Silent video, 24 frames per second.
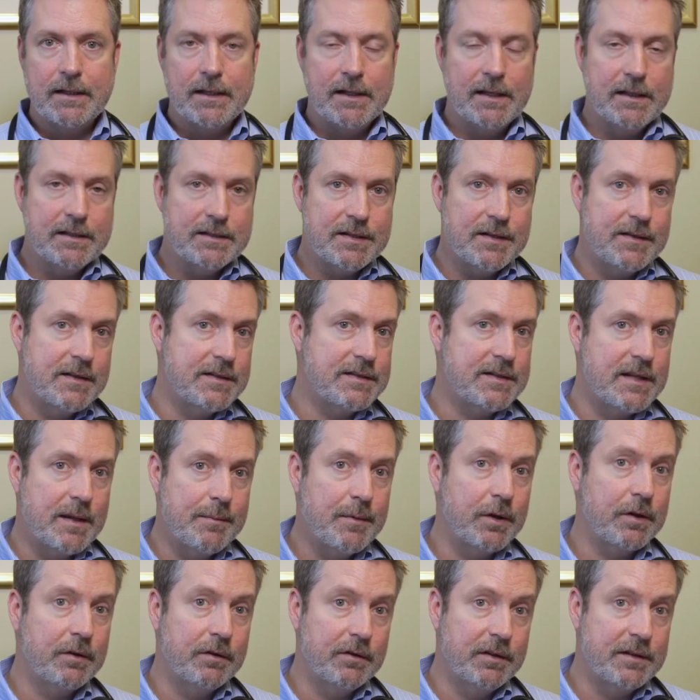into the
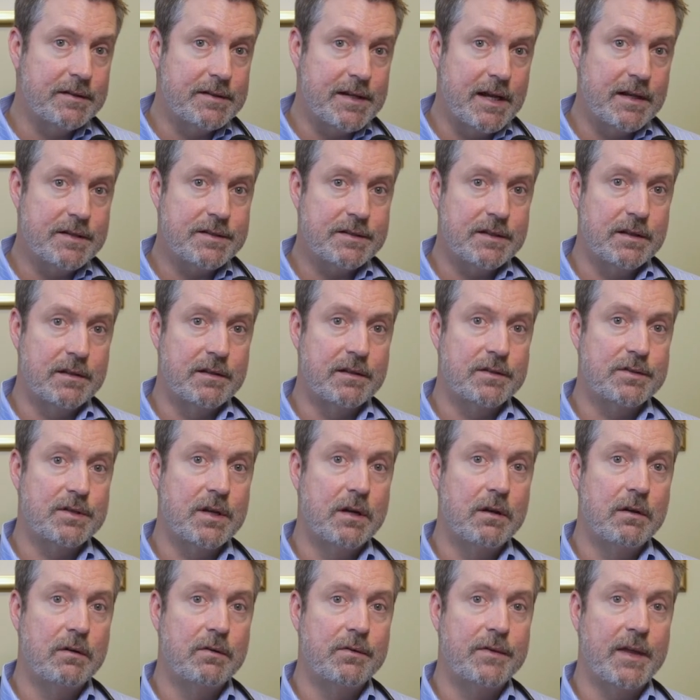stomach or intestine
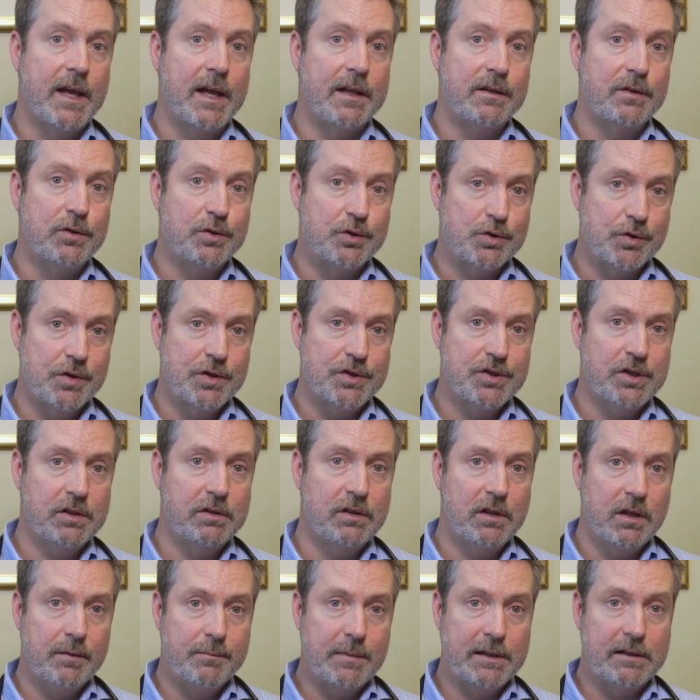so that
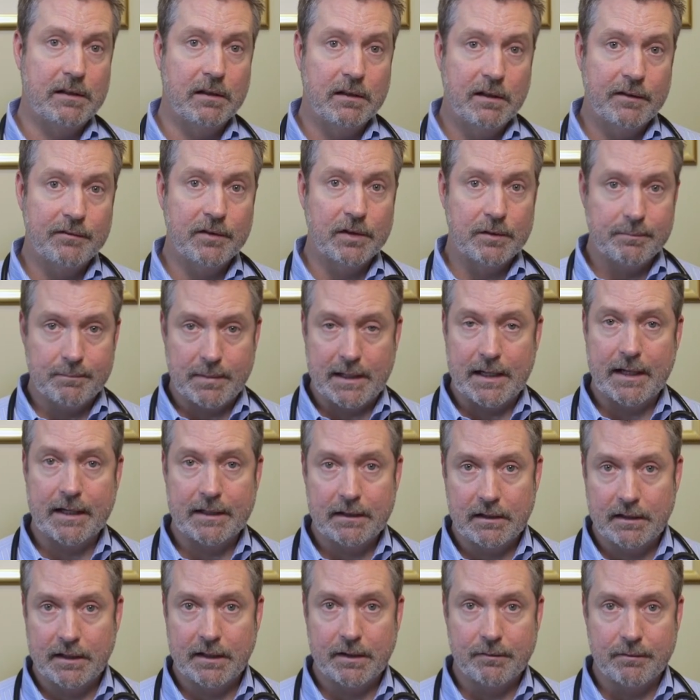nutrition can be delivered
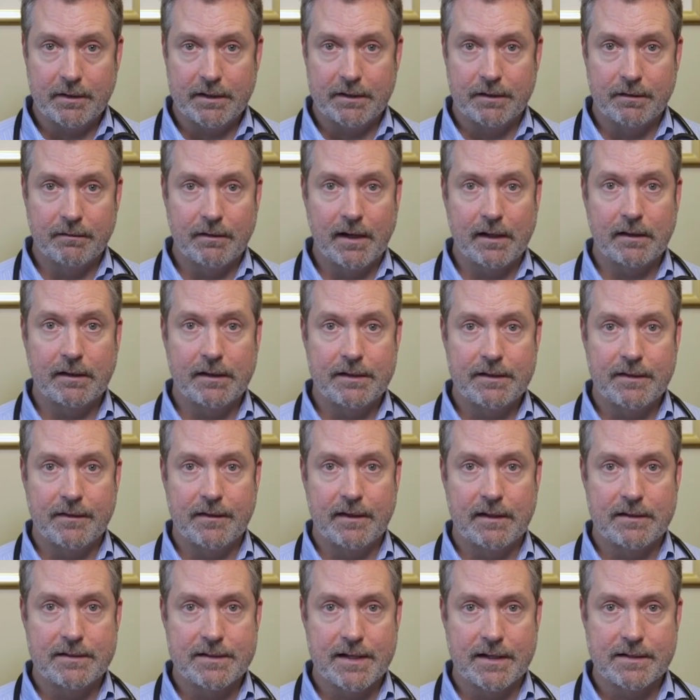by liquid directly to
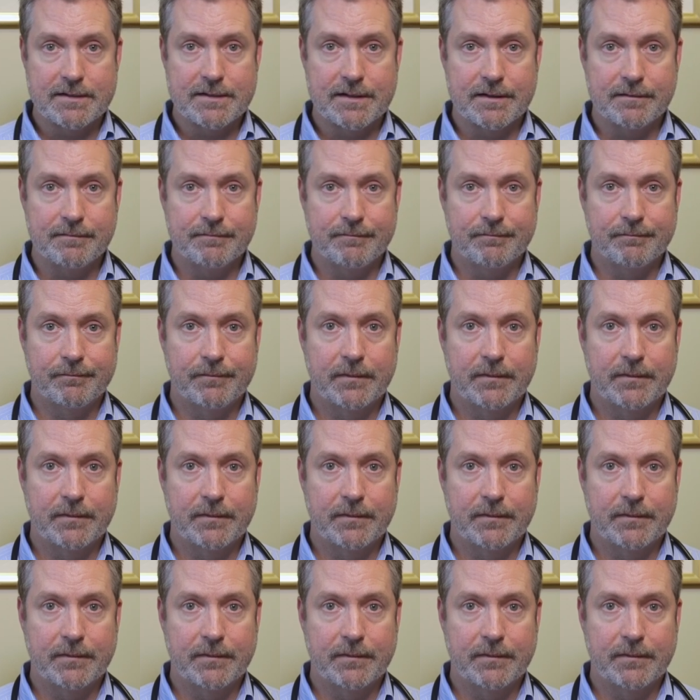the intestine.